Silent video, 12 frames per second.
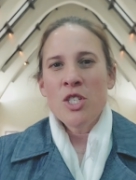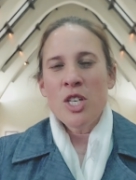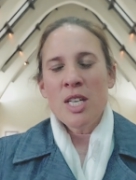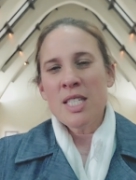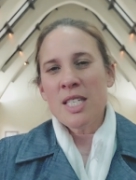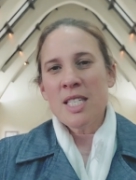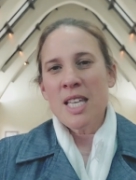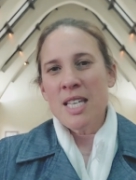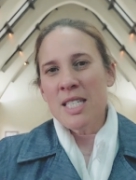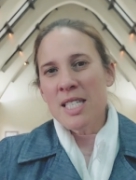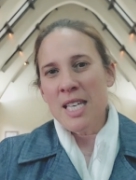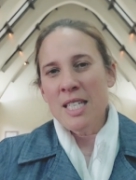Jesus
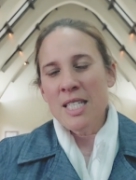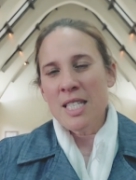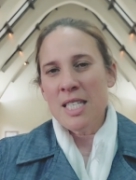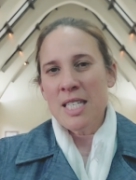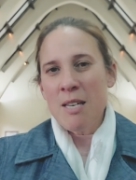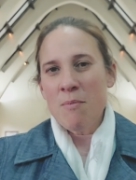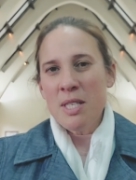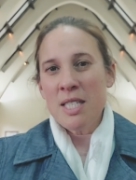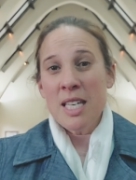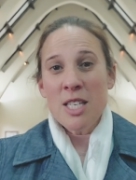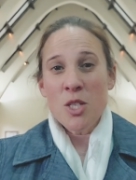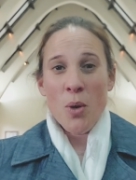then sends the
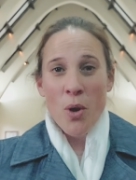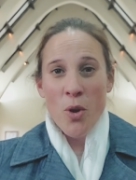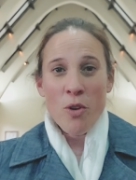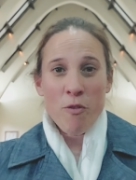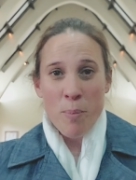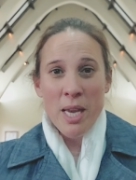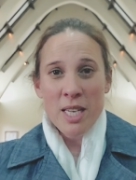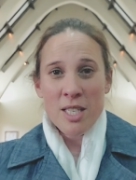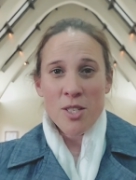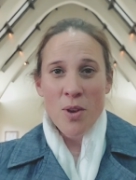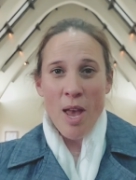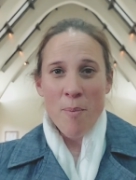demons into a herd of
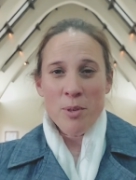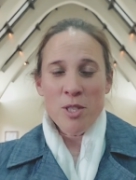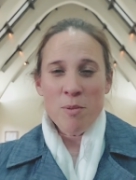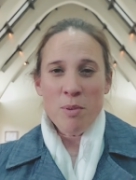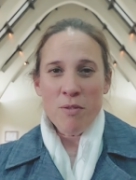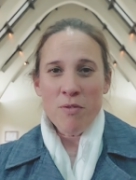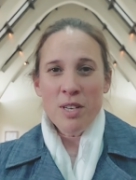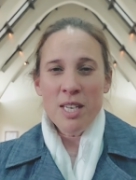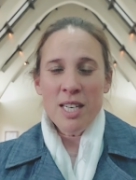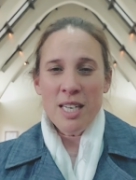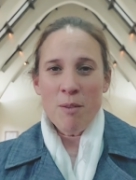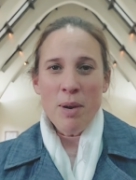pigs who happen to be
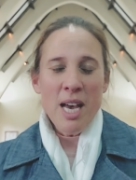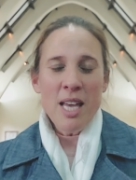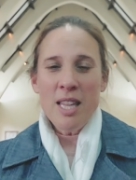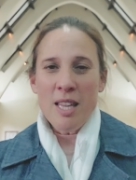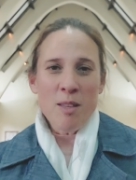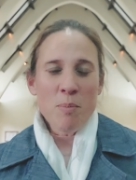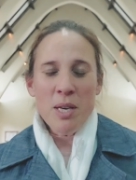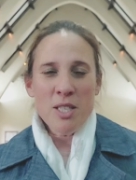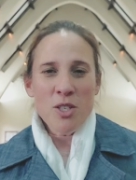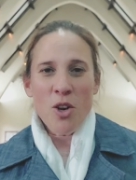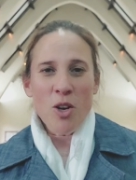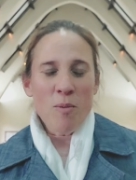feeding nearby, and the
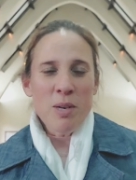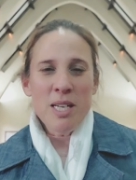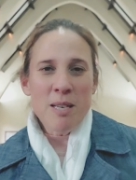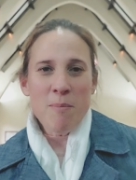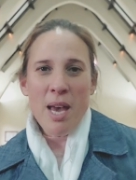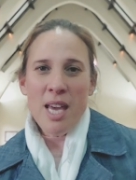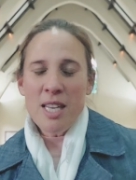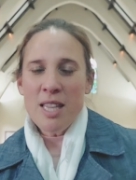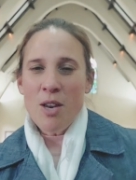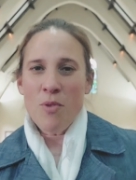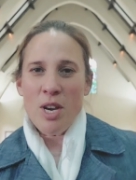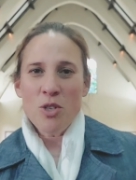pigs go completely mad and
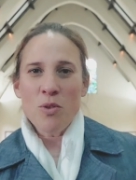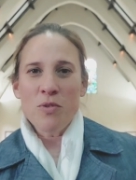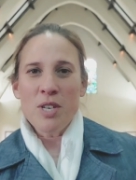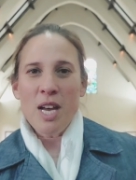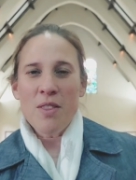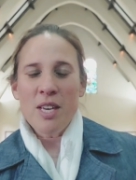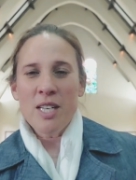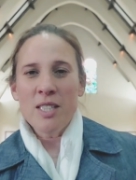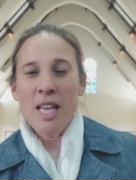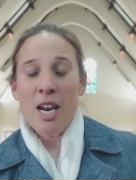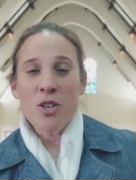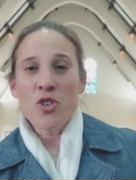they rush off down the hill
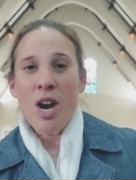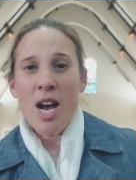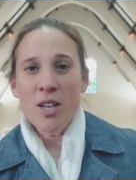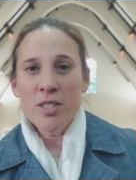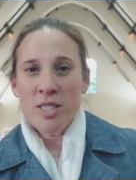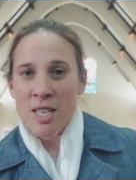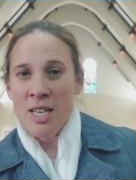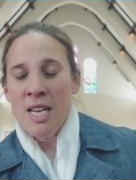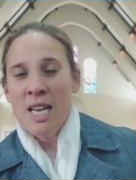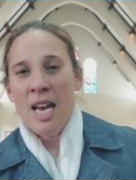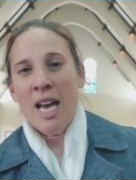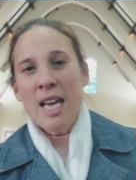and are drowned
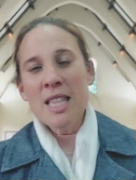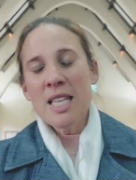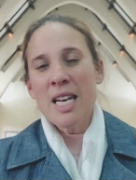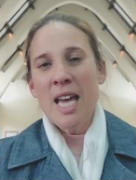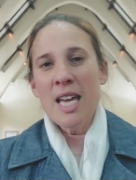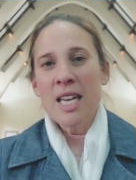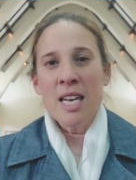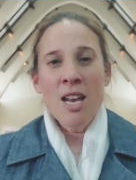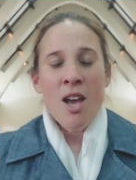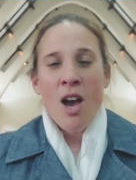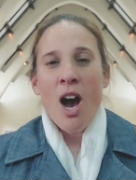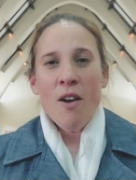uh, in the lake. And
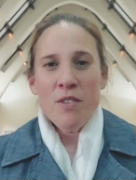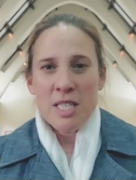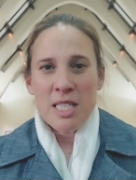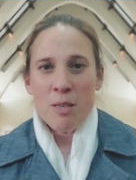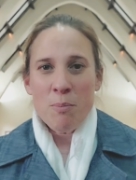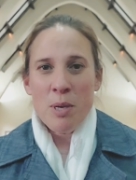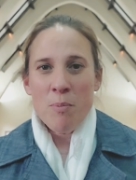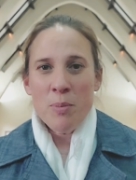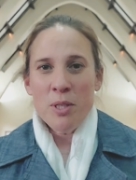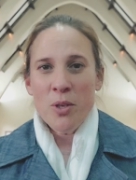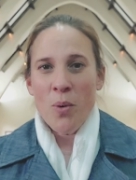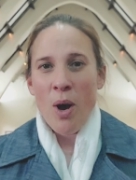obviously, the
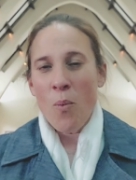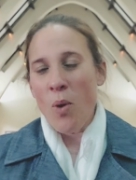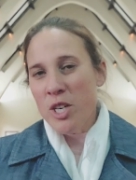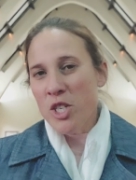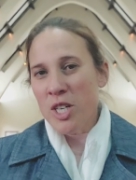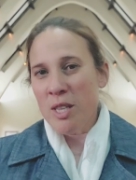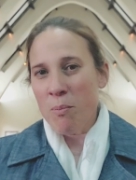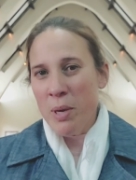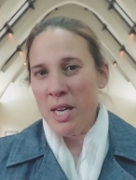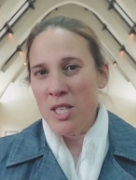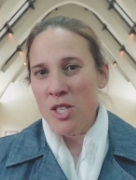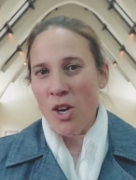people who are watching the
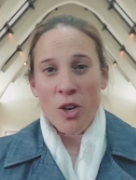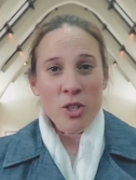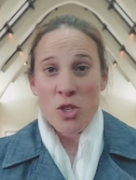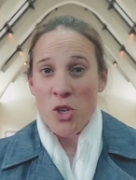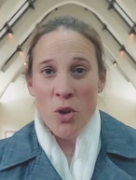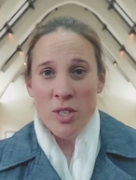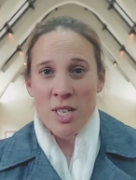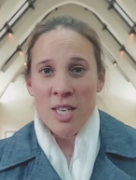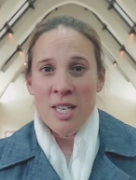pigs are concerned